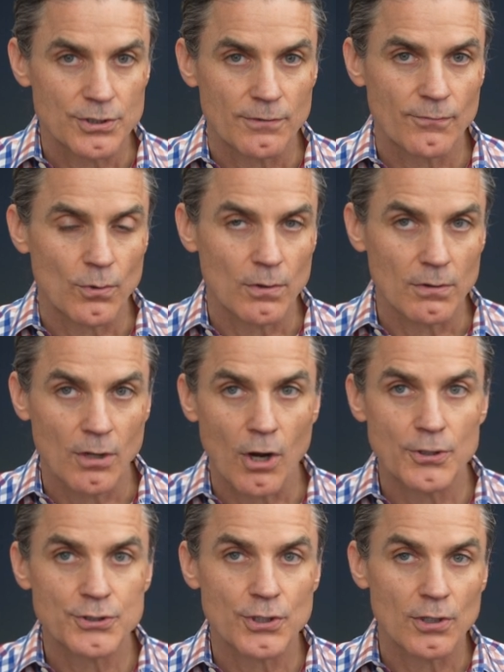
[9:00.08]
are for
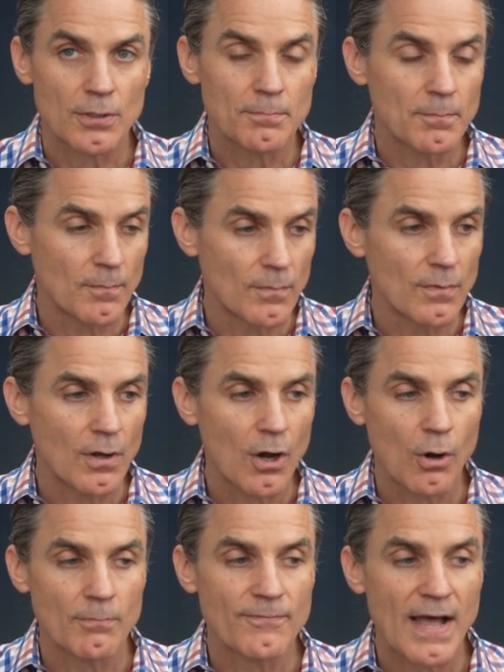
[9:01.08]
larger
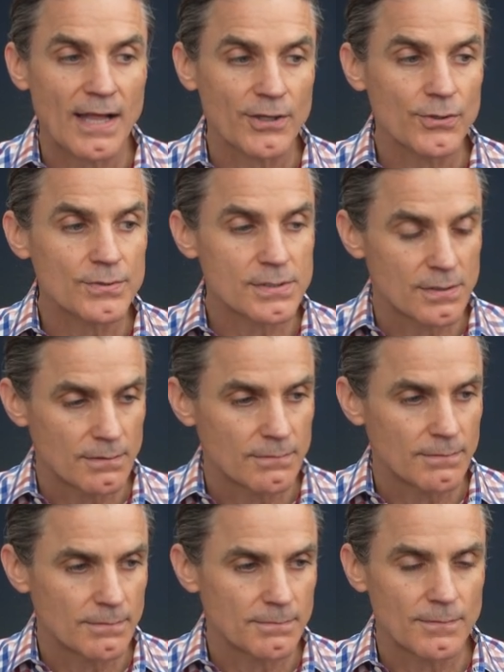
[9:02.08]
home values.
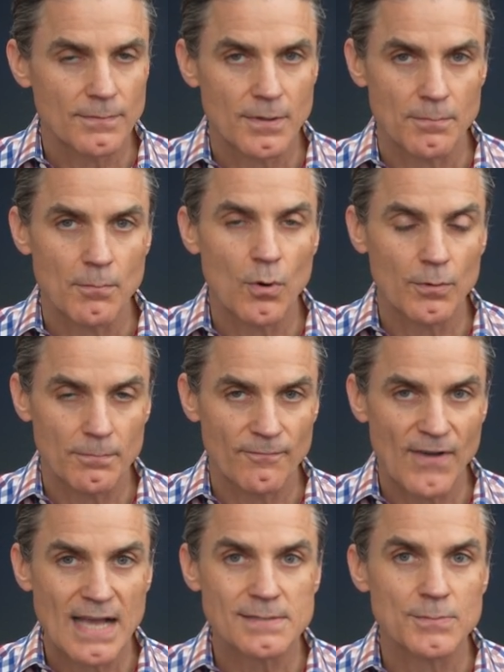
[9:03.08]
The
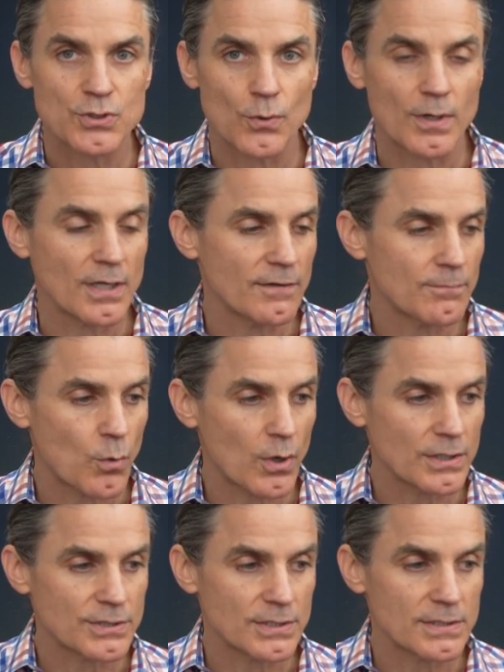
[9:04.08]
vast majority of
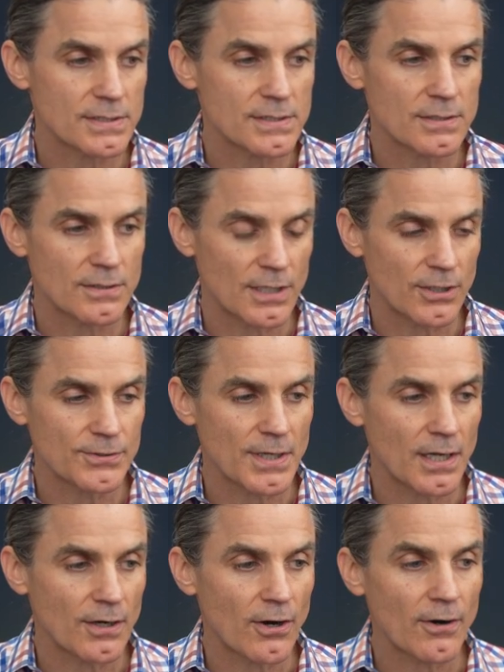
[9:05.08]
mortgages that are
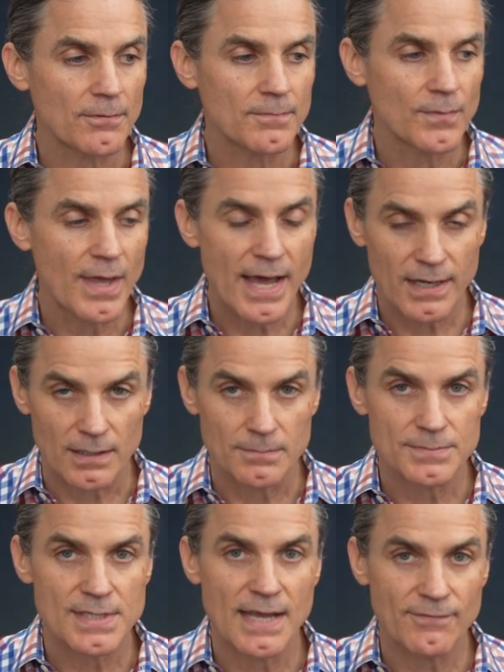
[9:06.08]
done are
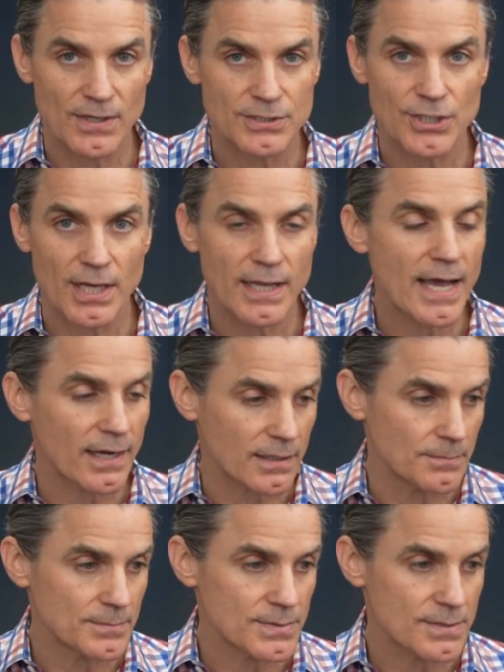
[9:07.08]
HECMs, FHA
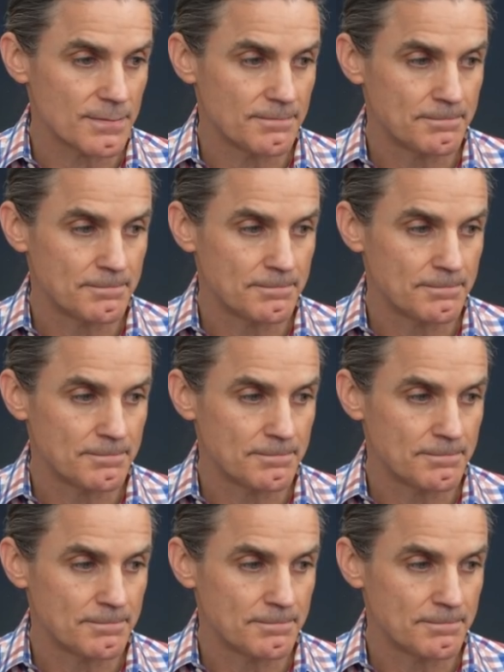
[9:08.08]
HECMs.